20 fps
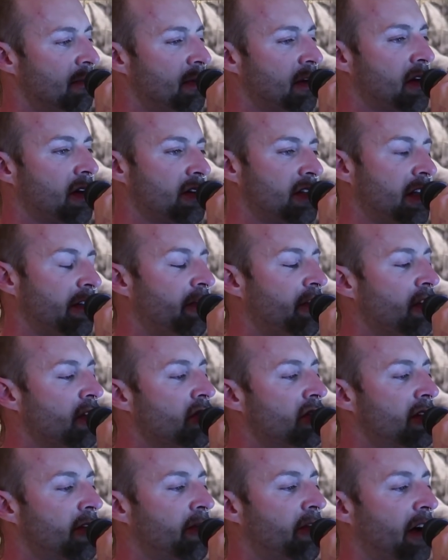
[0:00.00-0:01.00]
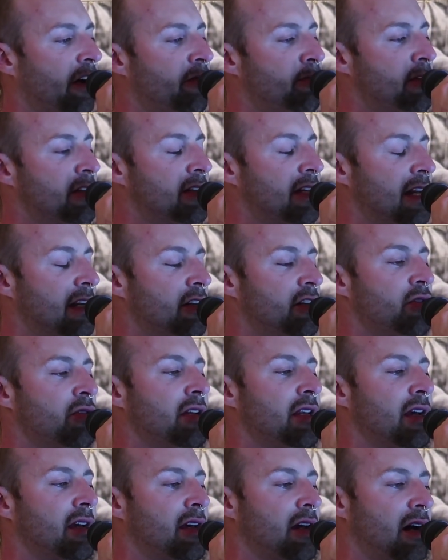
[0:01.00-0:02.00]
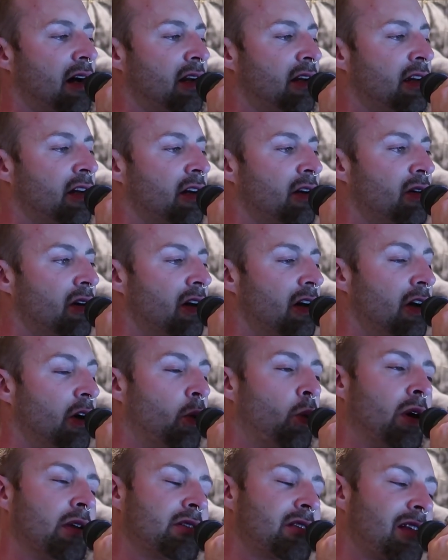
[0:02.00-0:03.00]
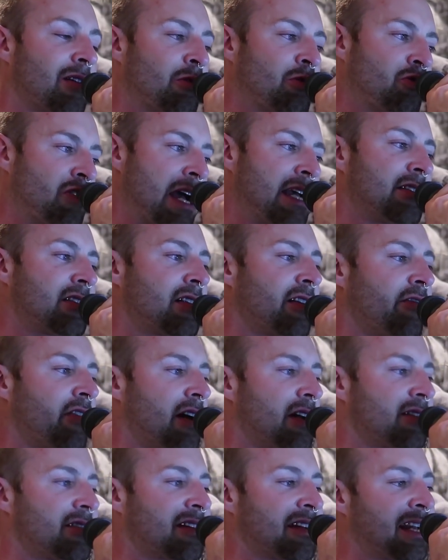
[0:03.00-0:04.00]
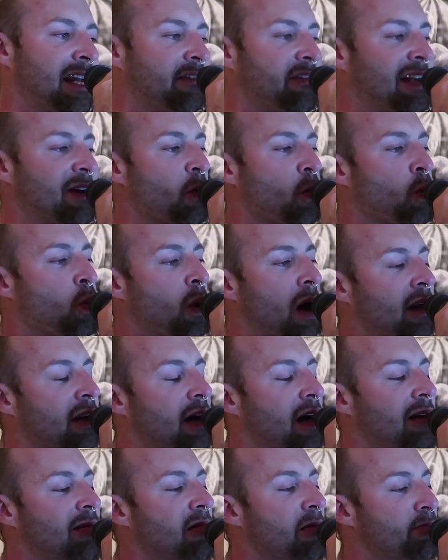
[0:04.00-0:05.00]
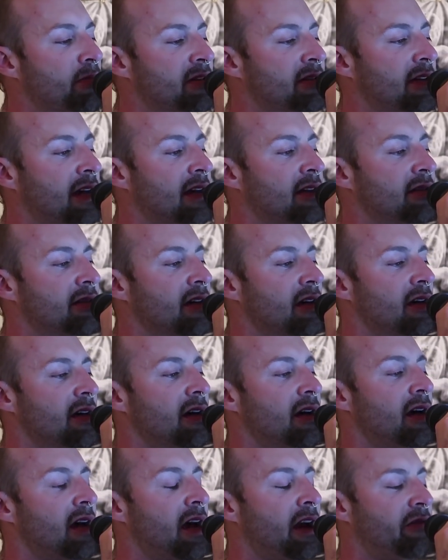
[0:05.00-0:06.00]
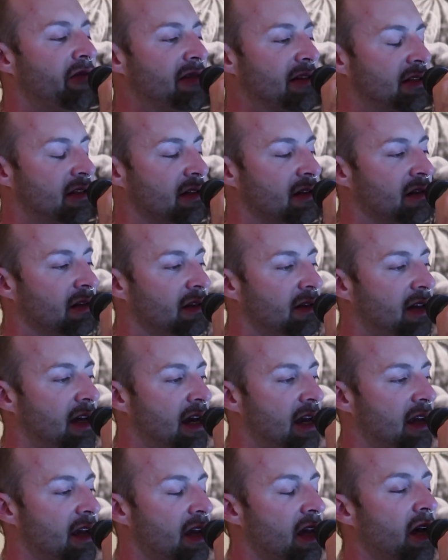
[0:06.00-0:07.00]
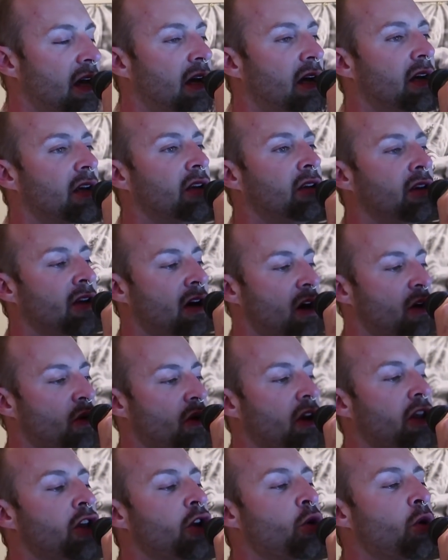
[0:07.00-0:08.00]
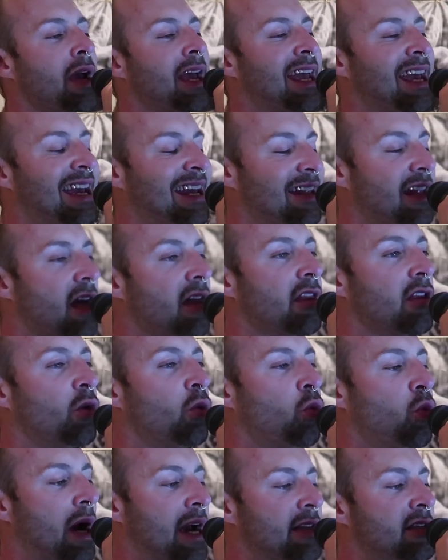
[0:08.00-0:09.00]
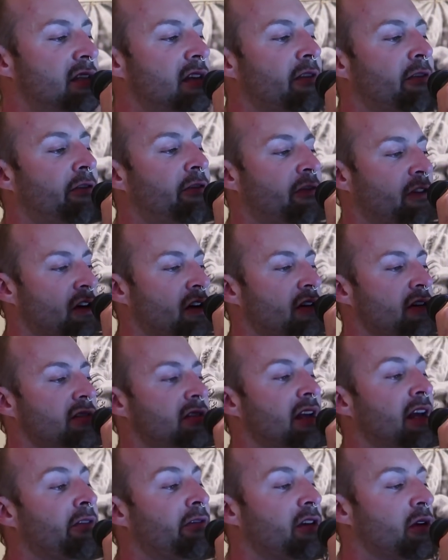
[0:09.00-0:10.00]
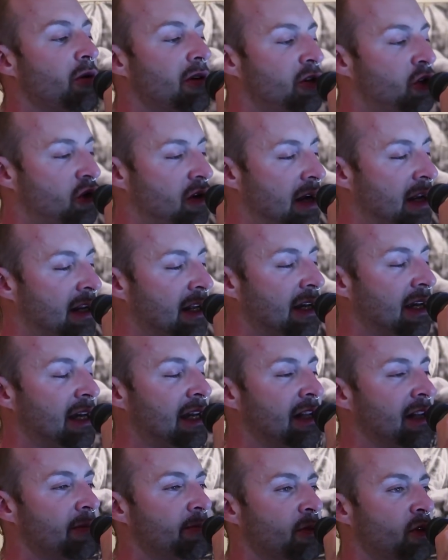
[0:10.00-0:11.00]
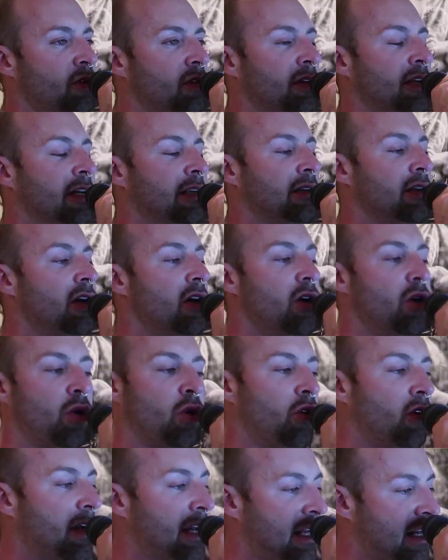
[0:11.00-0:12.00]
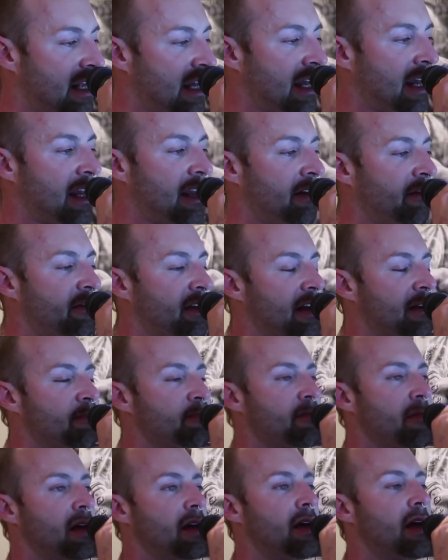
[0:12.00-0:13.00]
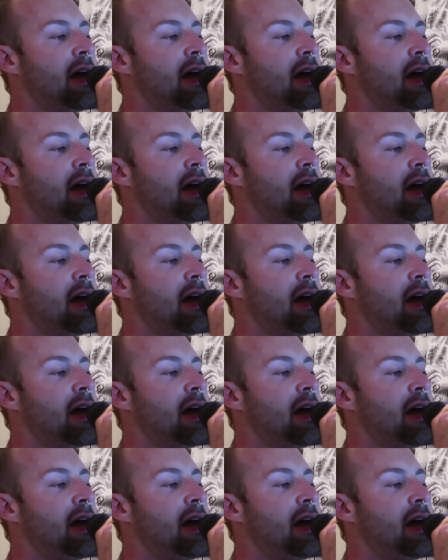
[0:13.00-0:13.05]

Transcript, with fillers: because you've used five percent doing your cardio, whilst the rest of us are giving it one hundred percent every single day. No, you hit the weights first if you are training in the morning or in the evening,